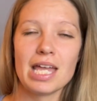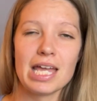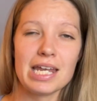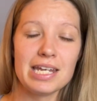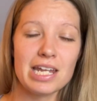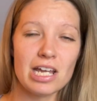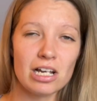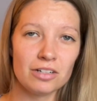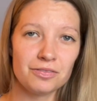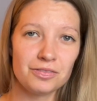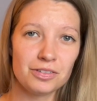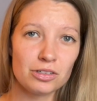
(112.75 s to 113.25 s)

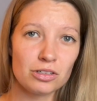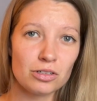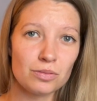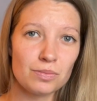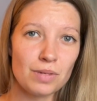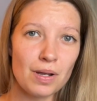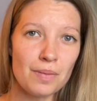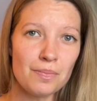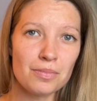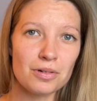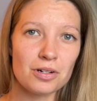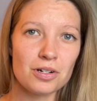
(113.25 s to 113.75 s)
Now, if you
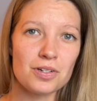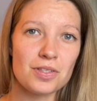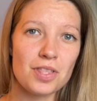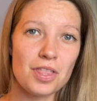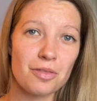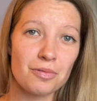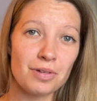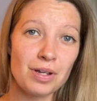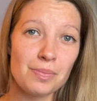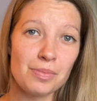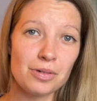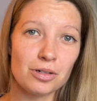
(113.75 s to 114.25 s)
remember, the
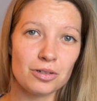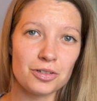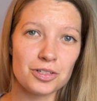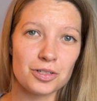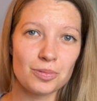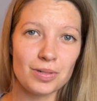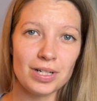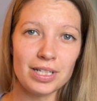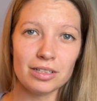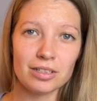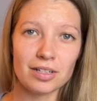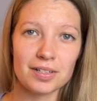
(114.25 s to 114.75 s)
3 mules
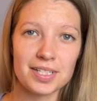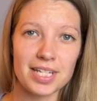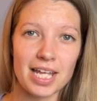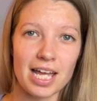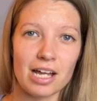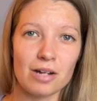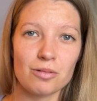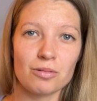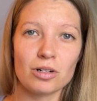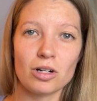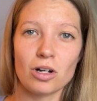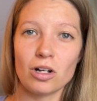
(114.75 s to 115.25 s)
we looked at
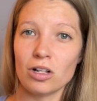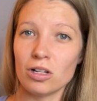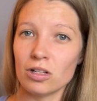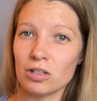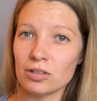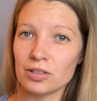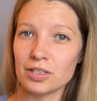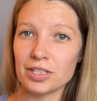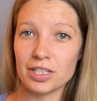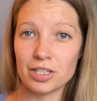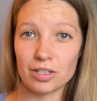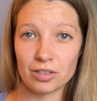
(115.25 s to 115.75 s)
were all
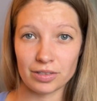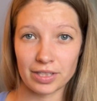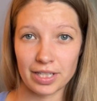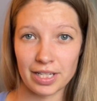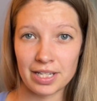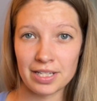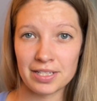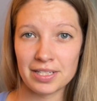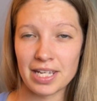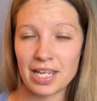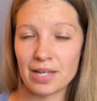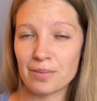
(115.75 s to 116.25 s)

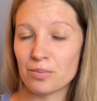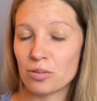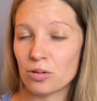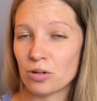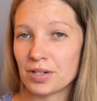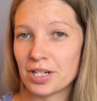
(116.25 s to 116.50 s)
yearlings and born in